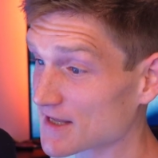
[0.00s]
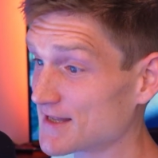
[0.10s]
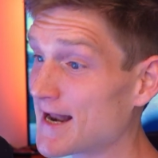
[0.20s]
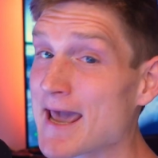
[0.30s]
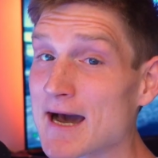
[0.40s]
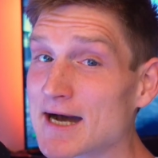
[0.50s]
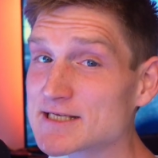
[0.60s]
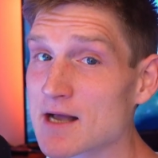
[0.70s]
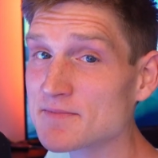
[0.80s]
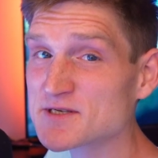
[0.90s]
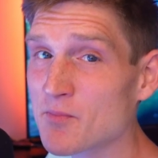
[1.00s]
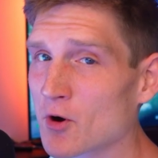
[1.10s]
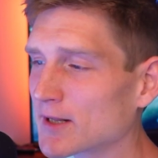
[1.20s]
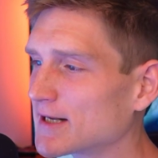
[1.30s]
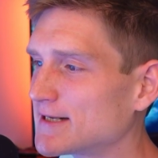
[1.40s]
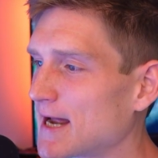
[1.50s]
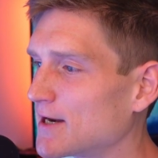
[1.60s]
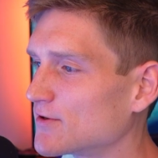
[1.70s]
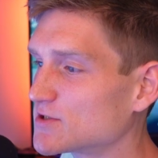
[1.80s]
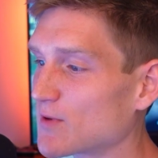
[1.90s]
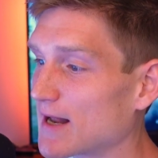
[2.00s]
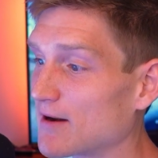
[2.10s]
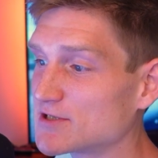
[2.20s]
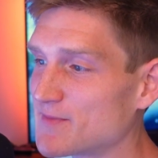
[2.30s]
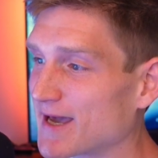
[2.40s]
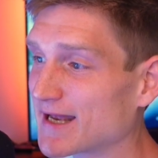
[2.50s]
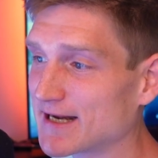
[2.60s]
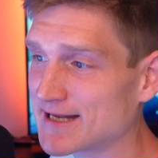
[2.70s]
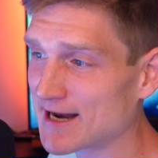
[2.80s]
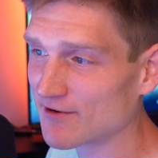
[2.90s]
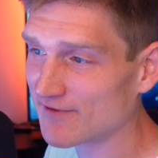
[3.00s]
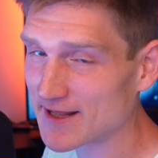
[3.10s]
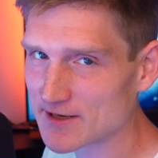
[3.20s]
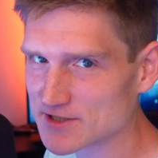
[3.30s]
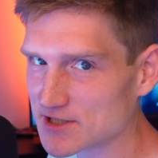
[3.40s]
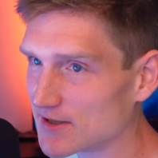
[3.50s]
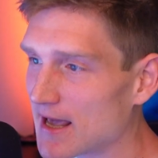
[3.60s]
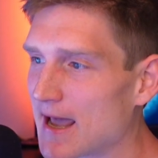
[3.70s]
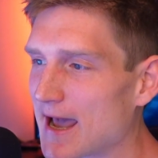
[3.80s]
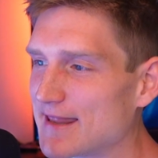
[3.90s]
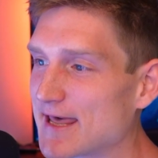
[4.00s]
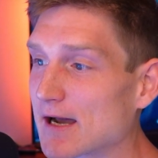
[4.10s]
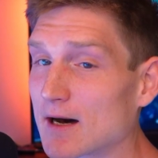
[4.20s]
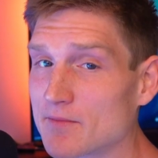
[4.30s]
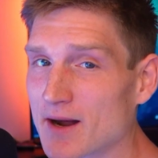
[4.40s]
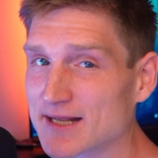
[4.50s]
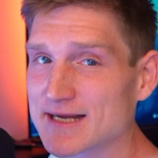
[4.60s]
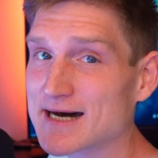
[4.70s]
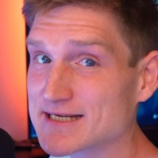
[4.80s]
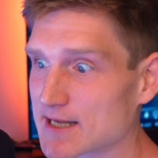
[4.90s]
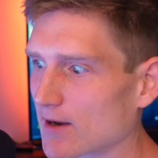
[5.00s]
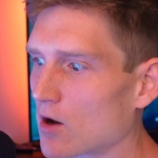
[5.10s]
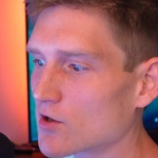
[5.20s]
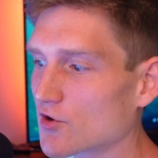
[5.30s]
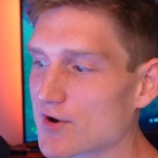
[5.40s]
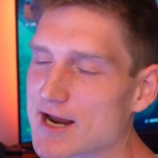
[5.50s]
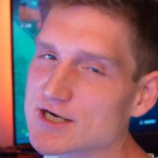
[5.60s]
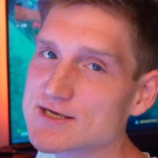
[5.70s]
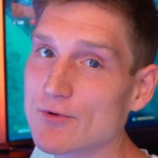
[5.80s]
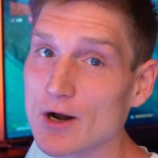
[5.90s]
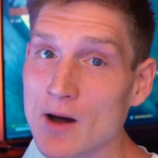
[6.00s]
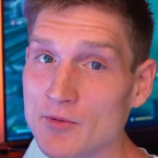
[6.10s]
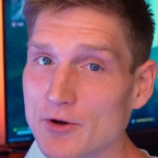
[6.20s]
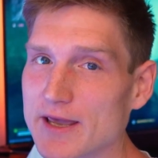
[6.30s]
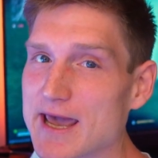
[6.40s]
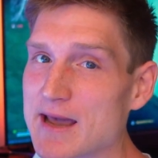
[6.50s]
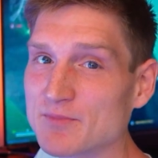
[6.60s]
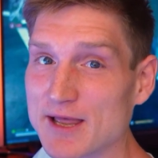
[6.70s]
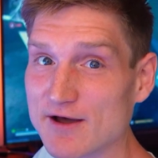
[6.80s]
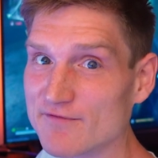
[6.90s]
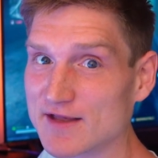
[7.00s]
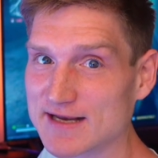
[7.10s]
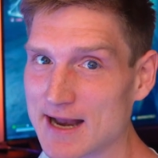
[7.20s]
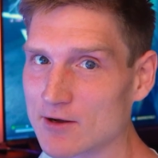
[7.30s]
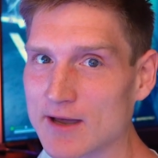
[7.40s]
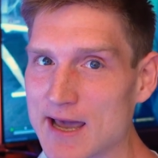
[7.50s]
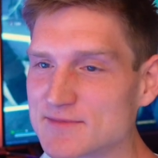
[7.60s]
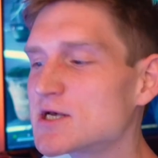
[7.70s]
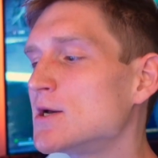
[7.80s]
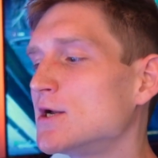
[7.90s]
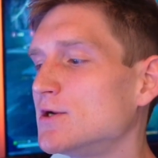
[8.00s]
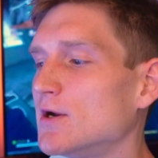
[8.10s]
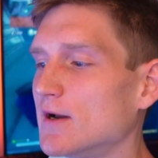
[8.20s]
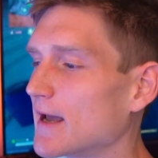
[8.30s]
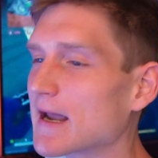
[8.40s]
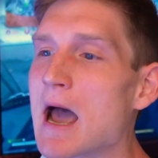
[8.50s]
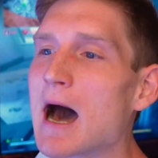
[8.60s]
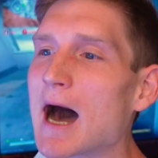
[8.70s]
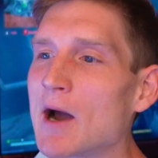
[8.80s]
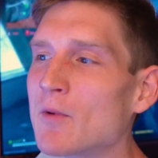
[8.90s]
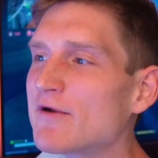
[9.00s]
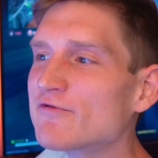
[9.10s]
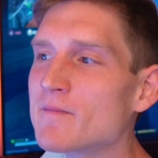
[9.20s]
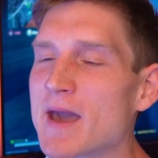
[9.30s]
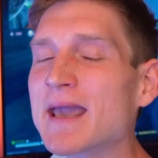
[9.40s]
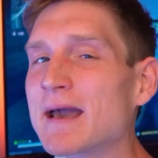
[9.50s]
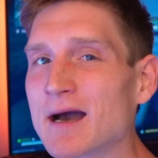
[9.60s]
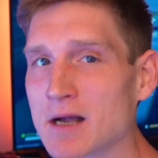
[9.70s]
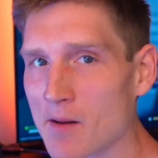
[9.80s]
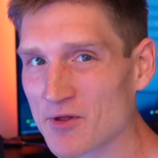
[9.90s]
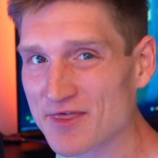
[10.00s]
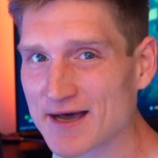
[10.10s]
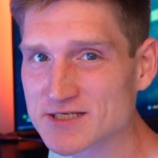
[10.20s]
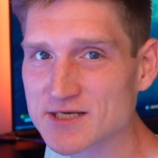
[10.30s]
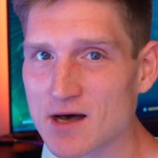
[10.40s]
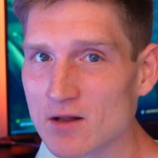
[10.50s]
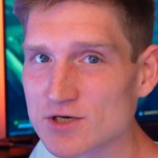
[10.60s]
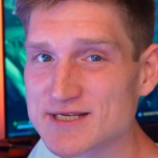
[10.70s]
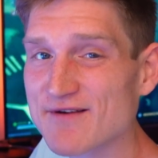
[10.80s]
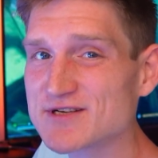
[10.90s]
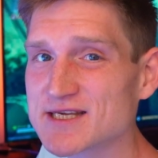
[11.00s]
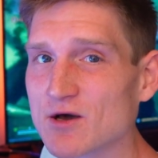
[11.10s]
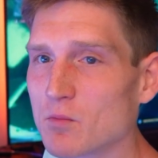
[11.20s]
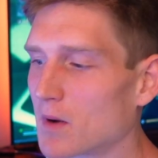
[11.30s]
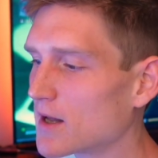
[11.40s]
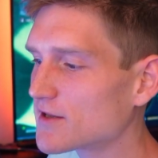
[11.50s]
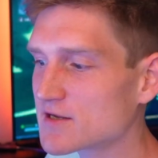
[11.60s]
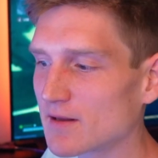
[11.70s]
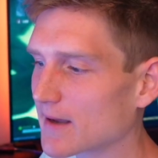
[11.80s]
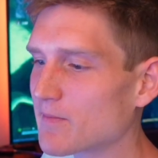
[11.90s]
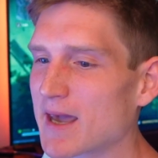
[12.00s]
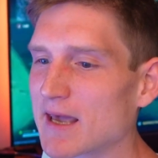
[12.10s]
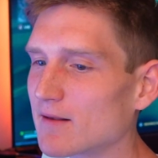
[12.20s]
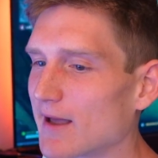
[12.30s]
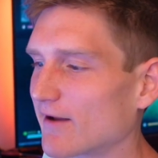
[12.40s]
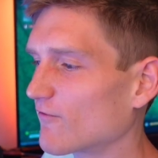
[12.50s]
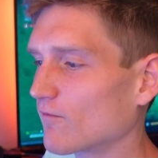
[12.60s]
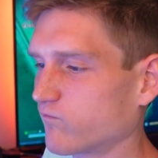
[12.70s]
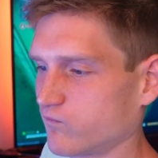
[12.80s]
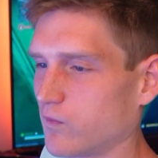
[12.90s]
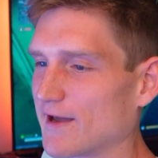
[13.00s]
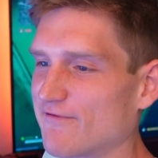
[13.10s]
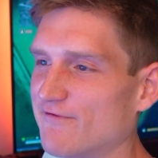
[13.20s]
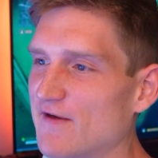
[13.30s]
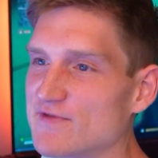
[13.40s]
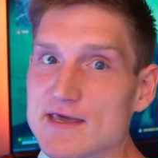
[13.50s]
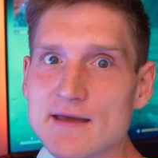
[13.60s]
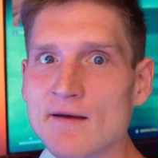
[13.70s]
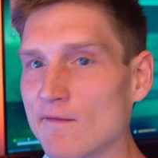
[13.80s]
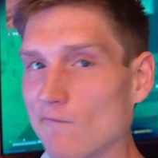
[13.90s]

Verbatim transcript: The day I stopped supporting Nintendo is when I was making Nintendo videos, dude. And they unmonetized like all the creators that were uploading gameplay of Nintendo games. Dude, like I went from making a couple thousand dollars every single month to like making like like fifty.